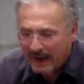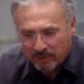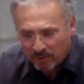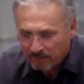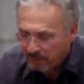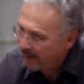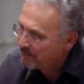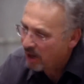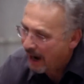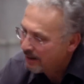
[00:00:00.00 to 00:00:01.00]
I don't blame
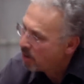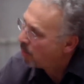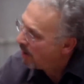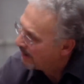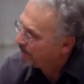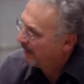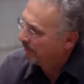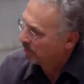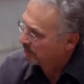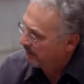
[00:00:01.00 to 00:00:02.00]
you. I don't want
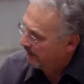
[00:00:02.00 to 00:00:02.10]
people to eat it.